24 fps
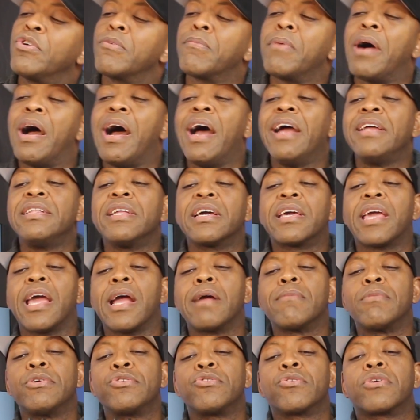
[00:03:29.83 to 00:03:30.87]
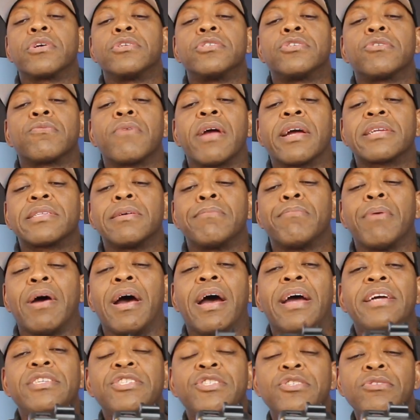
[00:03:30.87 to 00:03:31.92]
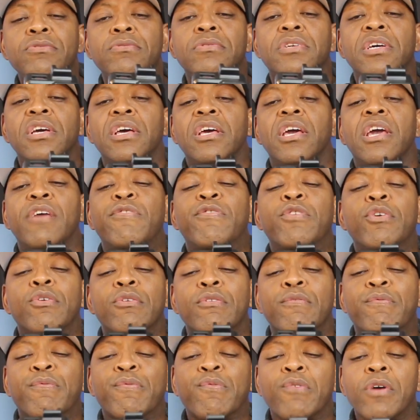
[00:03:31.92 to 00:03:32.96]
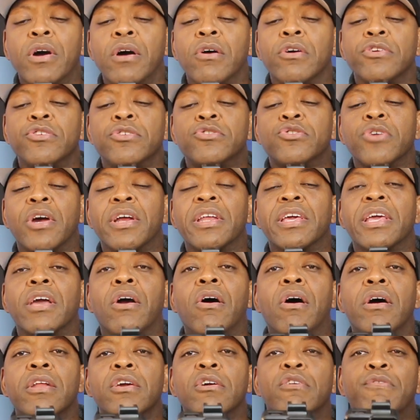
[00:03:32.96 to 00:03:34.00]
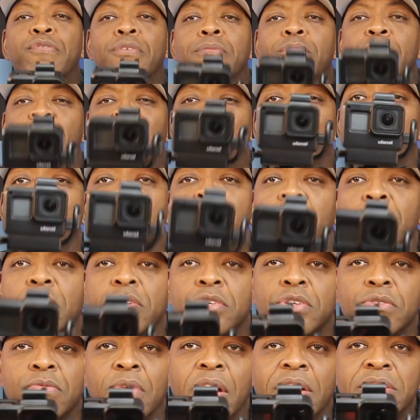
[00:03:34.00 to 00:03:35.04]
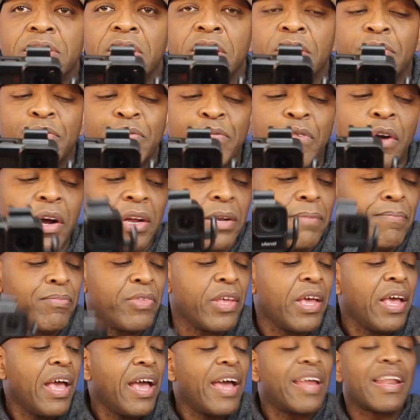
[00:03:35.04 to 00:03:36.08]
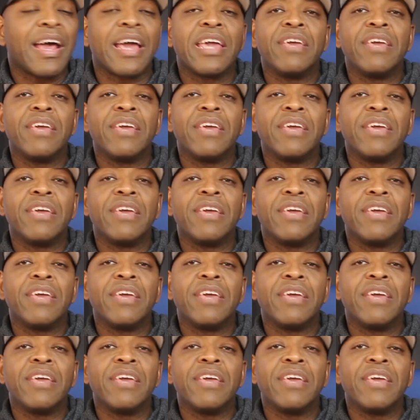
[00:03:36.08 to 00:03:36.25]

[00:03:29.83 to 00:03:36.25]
you're behind the camera, you can direct it behind you. If you're in front or you're trying to get audio from the front, you can direct it in front. And